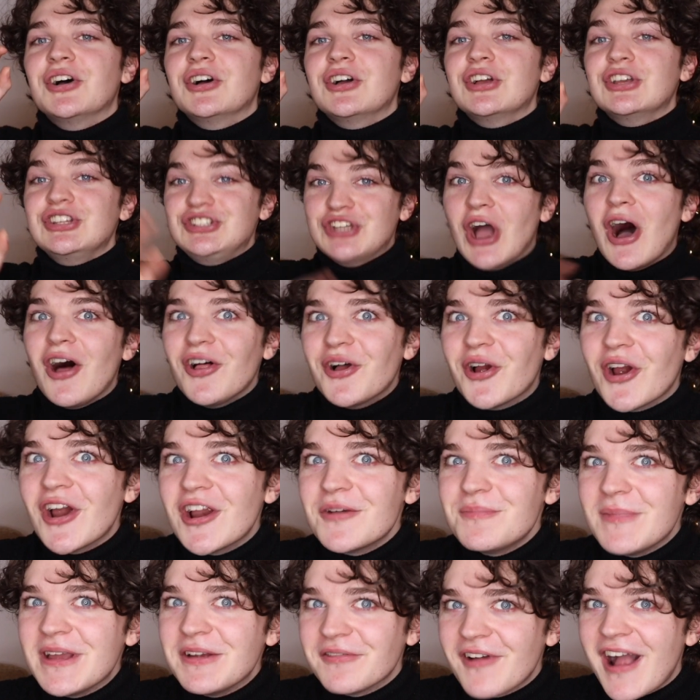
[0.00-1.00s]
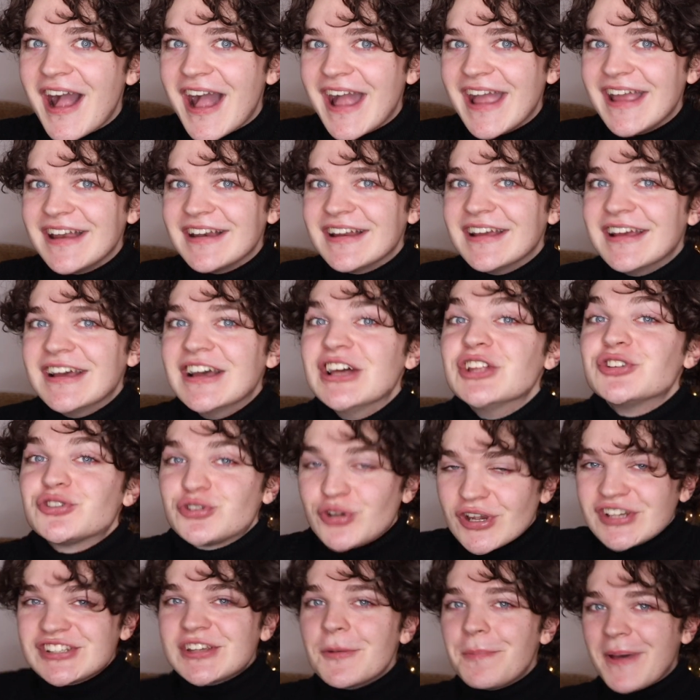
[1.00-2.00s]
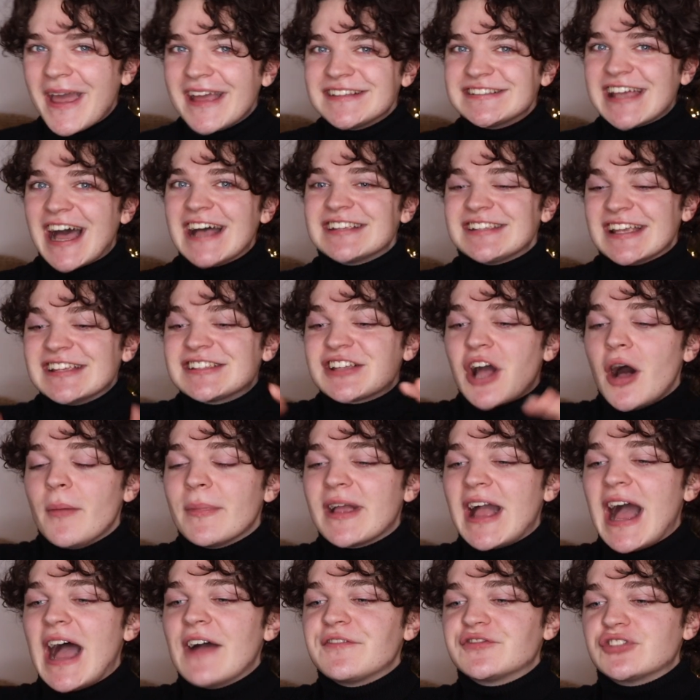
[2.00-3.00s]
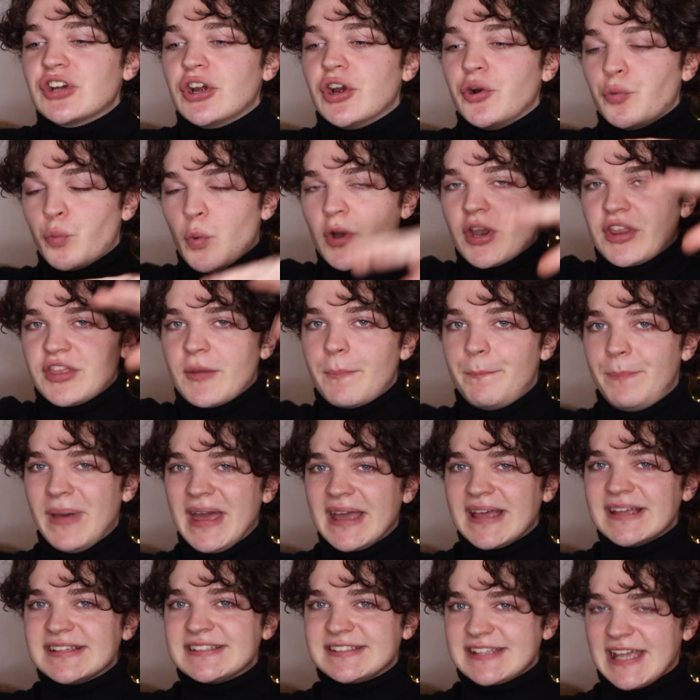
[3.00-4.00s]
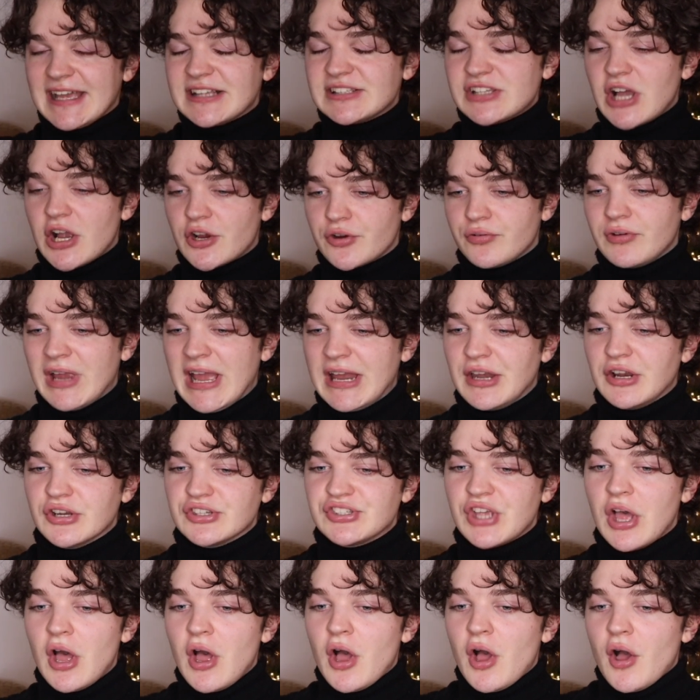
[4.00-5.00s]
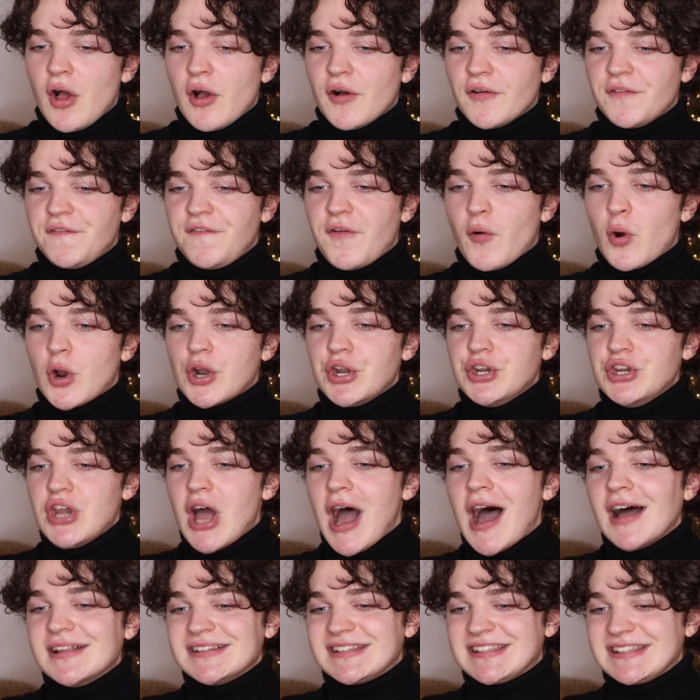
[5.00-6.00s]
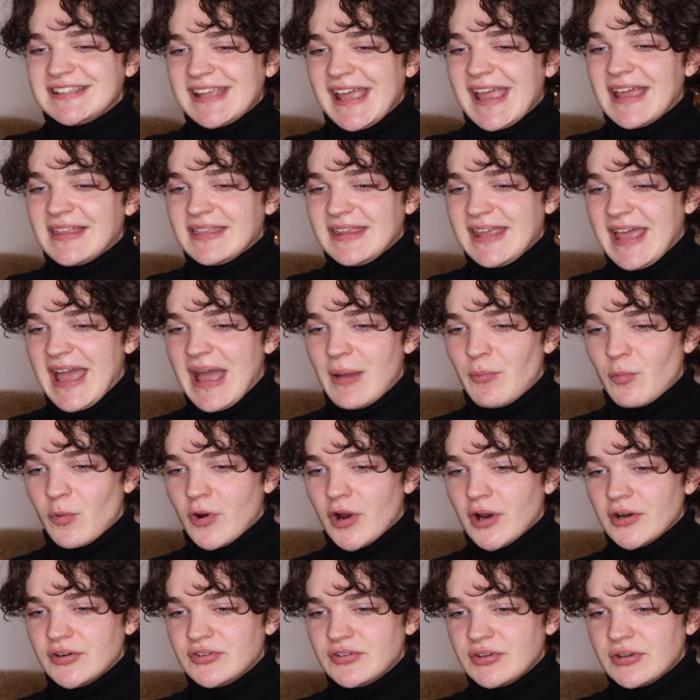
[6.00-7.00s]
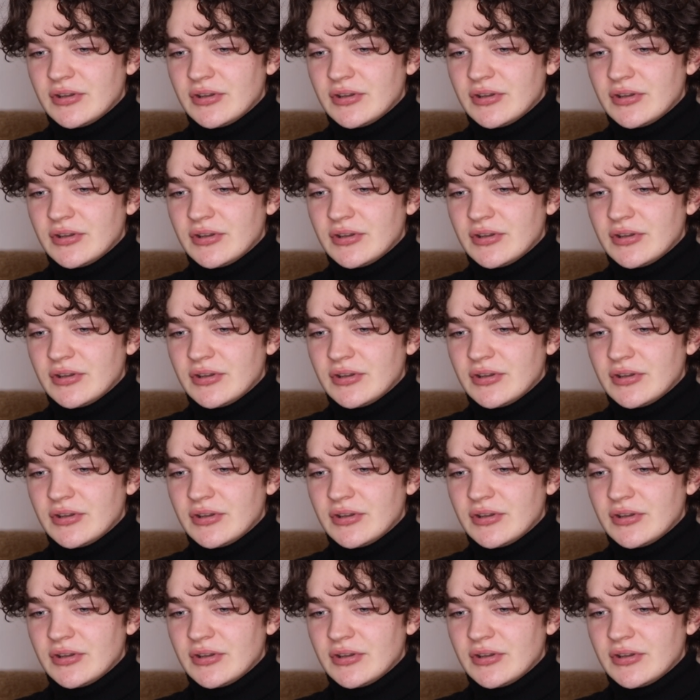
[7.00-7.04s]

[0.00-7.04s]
Y'all heard me right. Trisha Paytas is coming after one of the biggest TikTok creators for not saying the M word.